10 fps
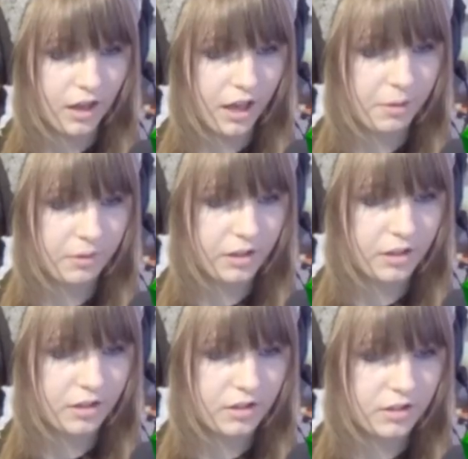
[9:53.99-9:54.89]
I'm going
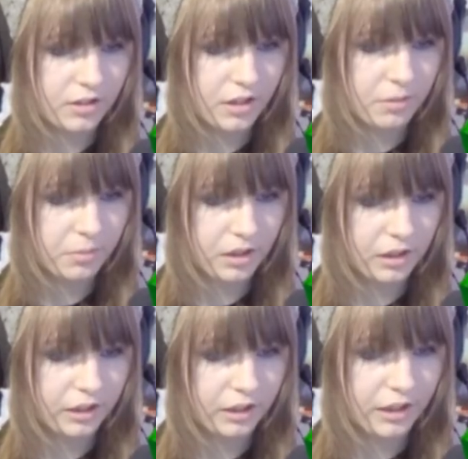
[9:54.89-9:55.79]
to do some
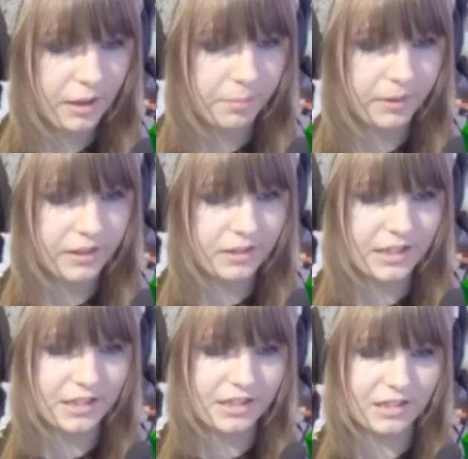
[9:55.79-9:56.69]
cleaning up because
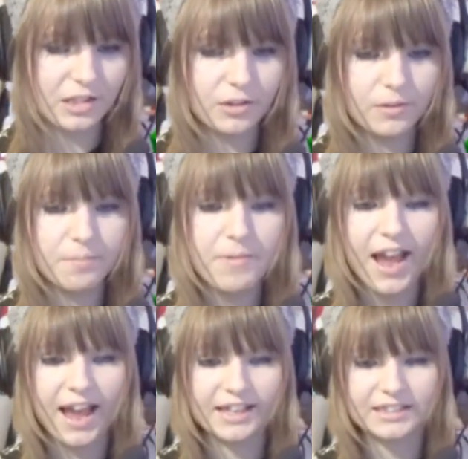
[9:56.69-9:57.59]
this is
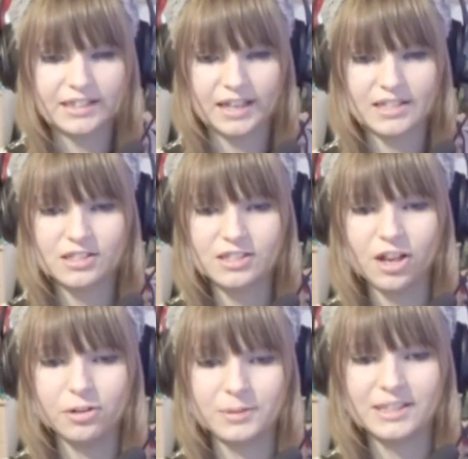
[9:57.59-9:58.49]
nasty. So
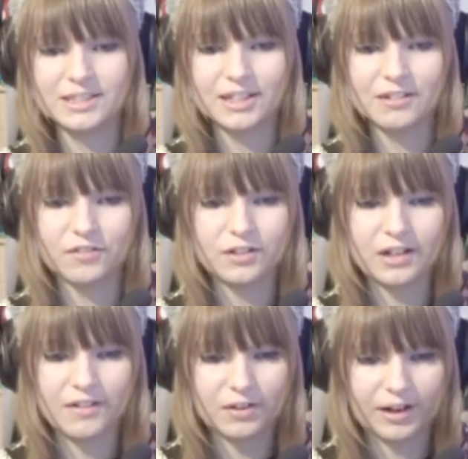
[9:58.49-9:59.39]
much dirty food
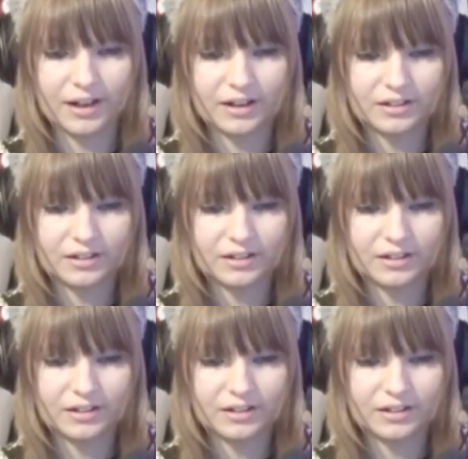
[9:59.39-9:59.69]
everywhere.